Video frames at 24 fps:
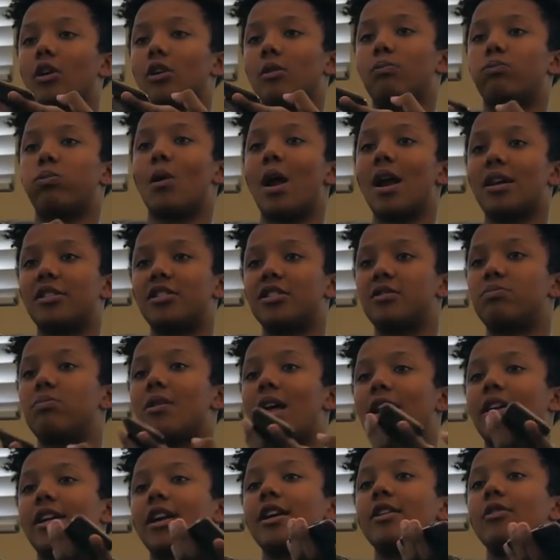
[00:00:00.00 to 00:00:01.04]
go to practice,
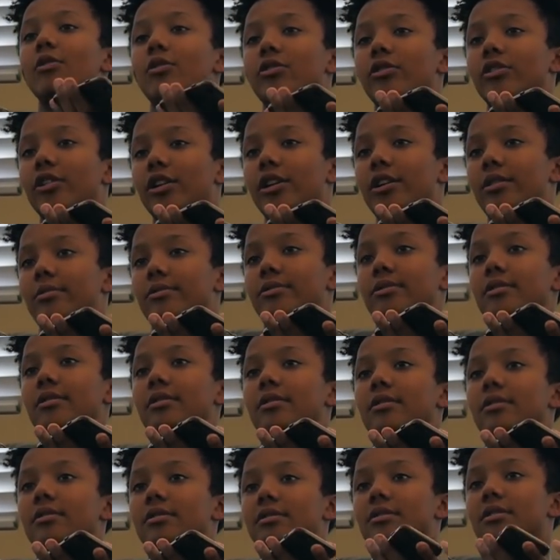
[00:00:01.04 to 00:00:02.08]
but I can't go to the games.
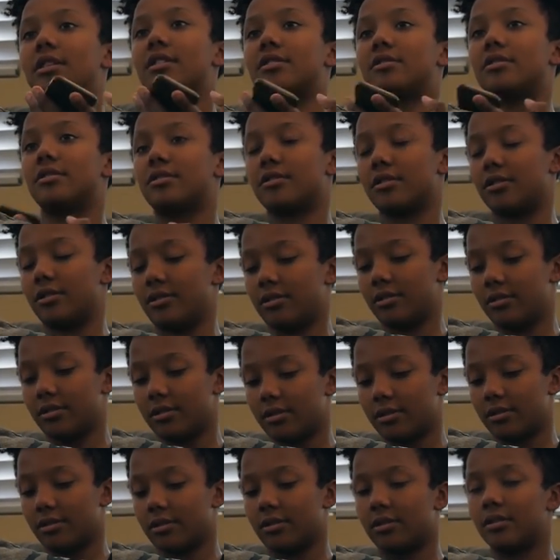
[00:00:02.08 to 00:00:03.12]
Right. That's the thing. But the
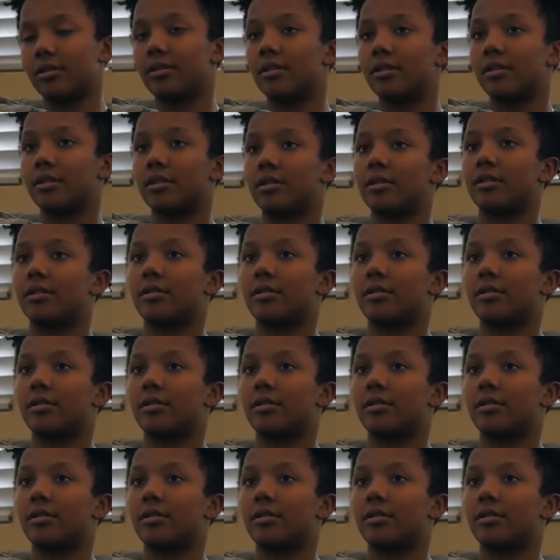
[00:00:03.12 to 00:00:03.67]
thing is this